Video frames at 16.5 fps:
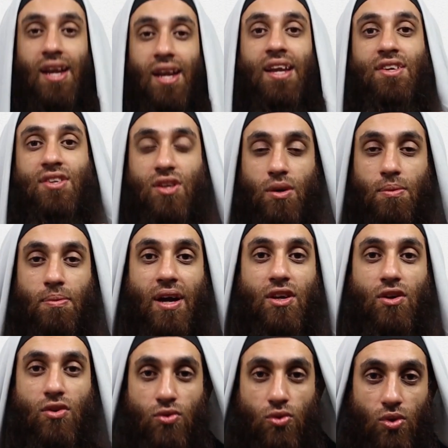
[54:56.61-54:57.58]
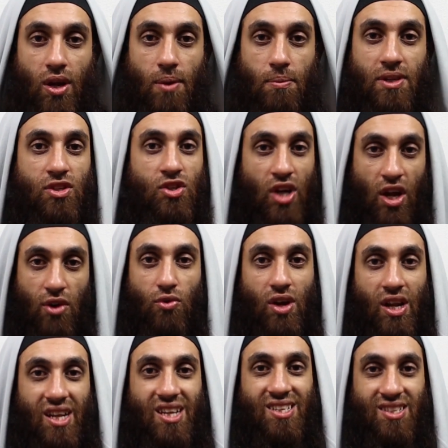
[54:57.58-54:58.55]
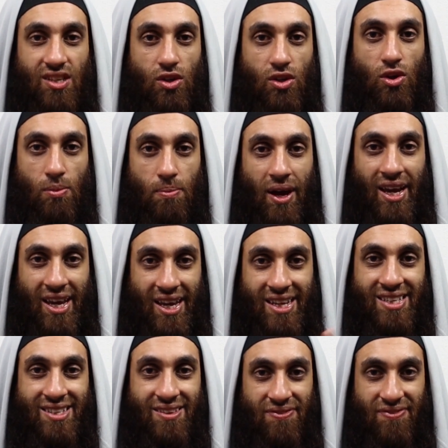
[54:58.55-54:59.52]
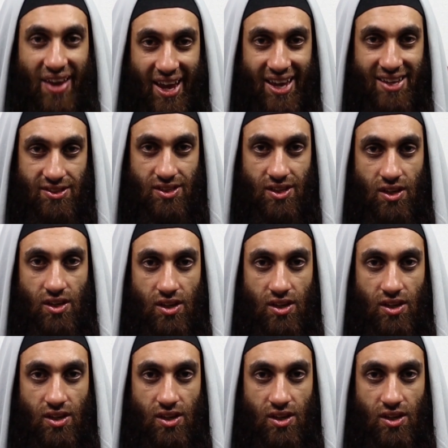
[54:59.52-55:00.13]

Listen and obey your ruler means generally listen and obey in his affairs.